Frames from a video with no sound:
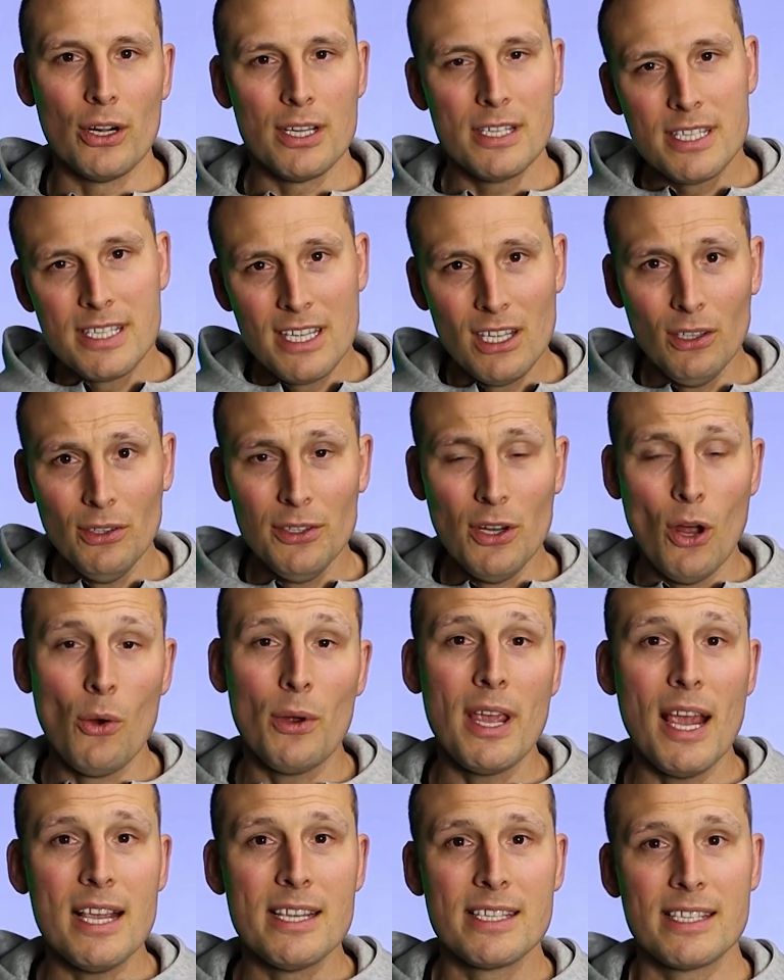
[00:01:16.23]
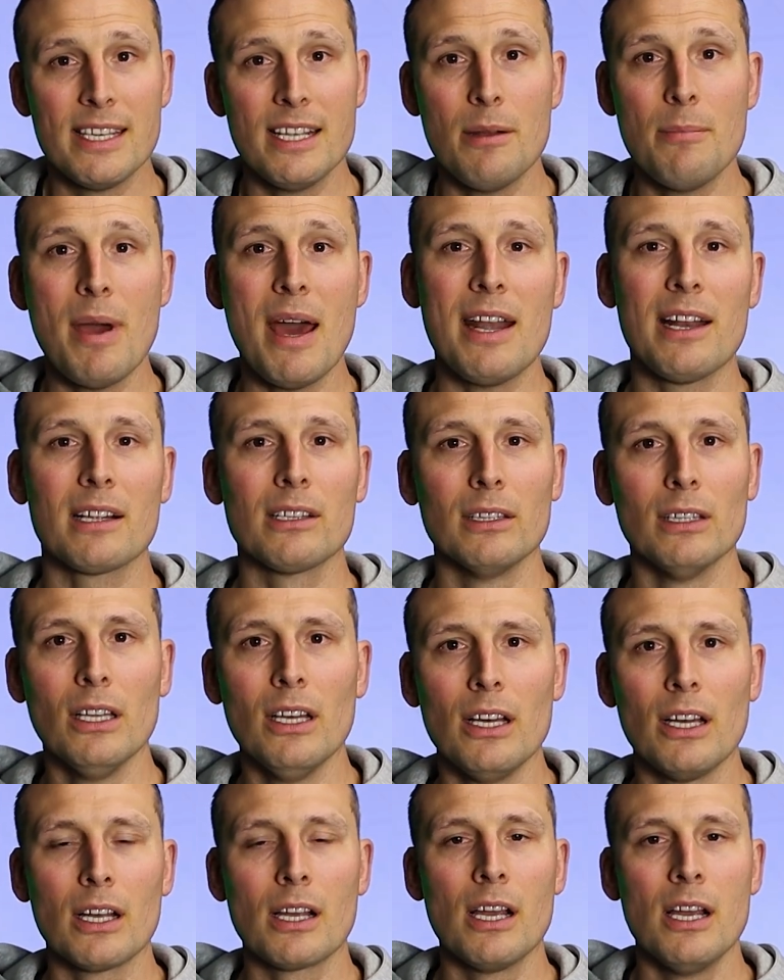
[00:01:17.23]
It's still an okay cinematic
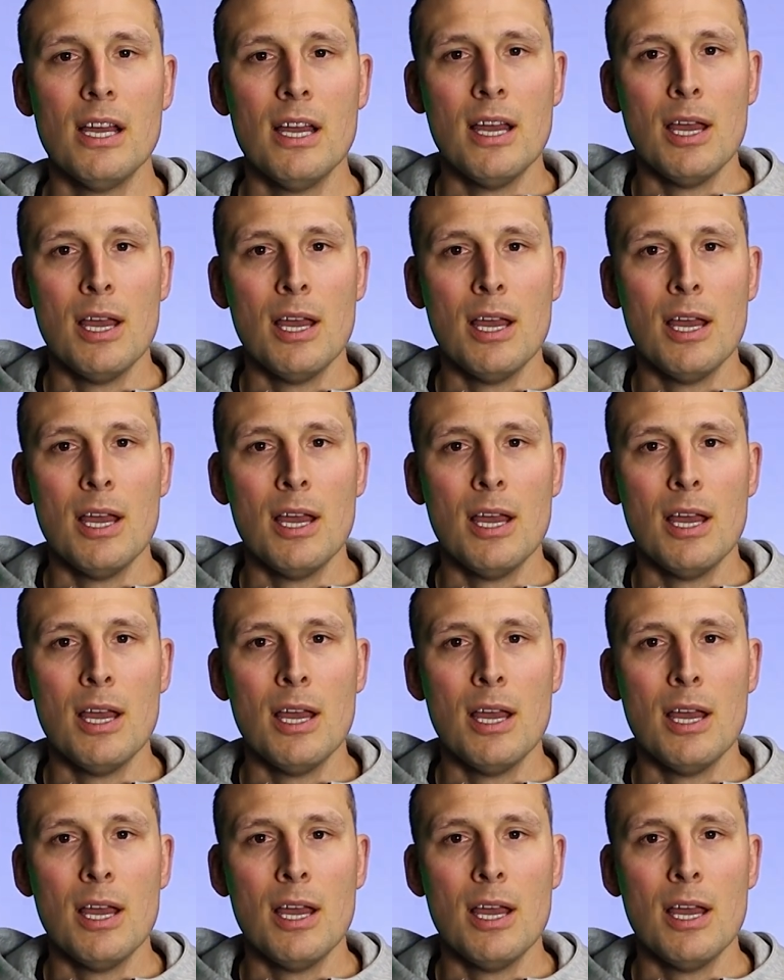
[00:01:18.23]
look,